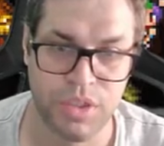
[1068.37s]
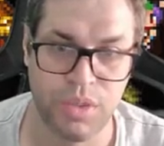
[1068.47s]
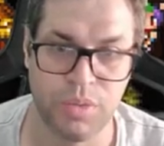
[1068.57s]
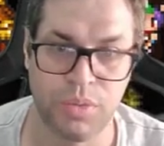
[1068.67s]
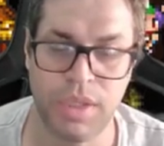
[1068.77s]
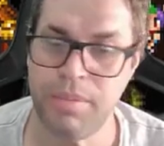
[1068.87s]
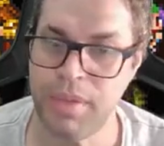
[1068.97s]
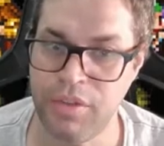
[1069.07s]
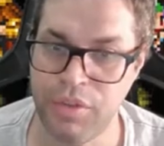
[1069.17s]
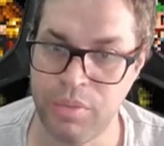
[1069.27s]
She will
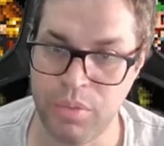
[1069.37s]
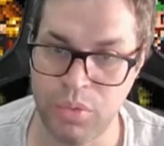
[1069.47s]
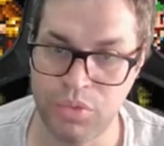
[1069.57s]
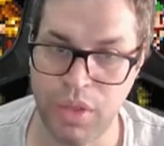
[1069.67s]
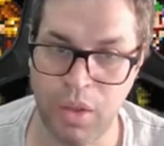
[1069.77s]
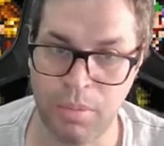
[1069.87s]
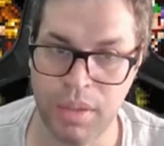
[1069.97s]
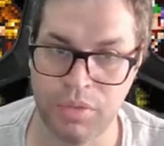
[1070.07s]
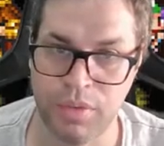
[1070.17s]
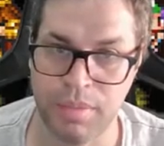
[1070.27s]
debuff and remove all
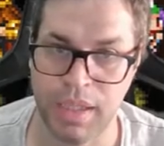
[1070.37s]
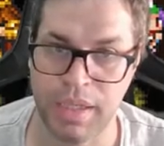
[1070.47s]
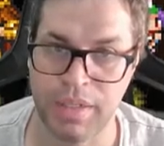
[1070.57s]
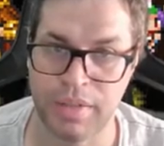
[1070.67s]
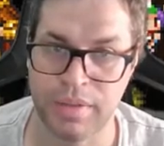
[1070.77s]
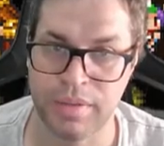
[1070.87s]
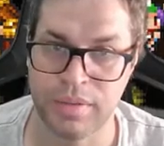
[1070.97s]
buffs applied.